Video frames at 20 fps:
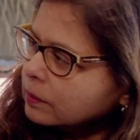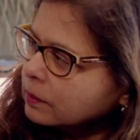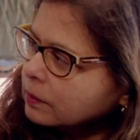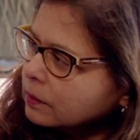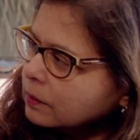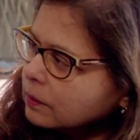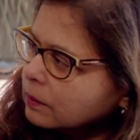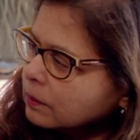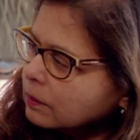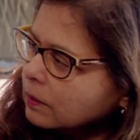
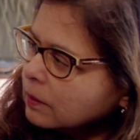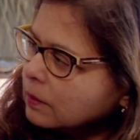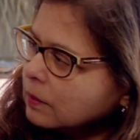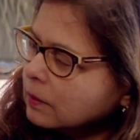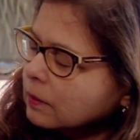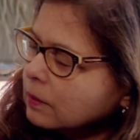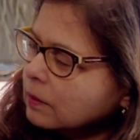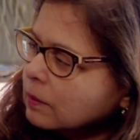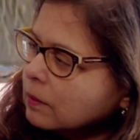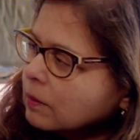
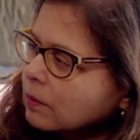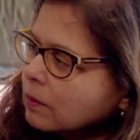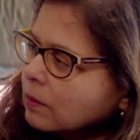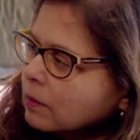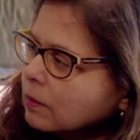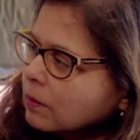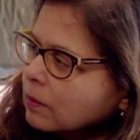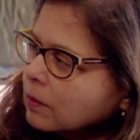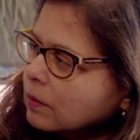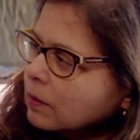
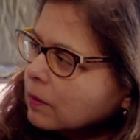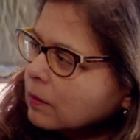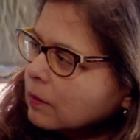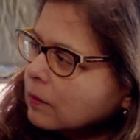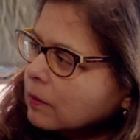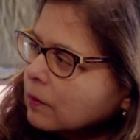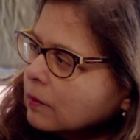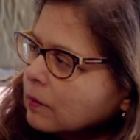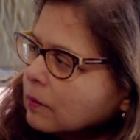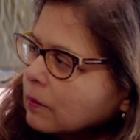
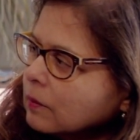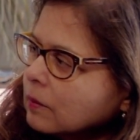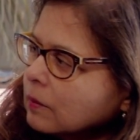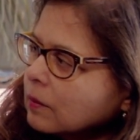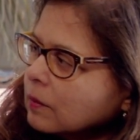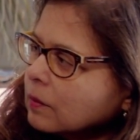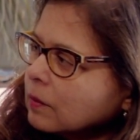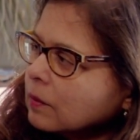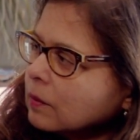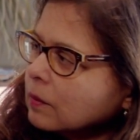
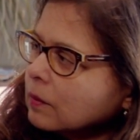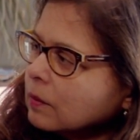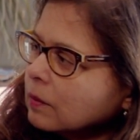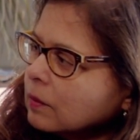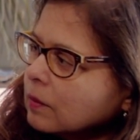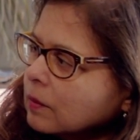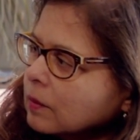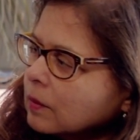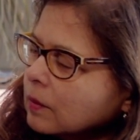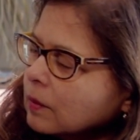
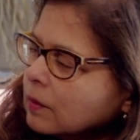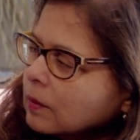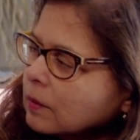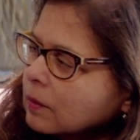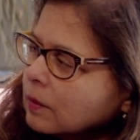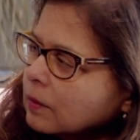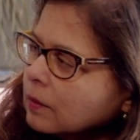(not speaking)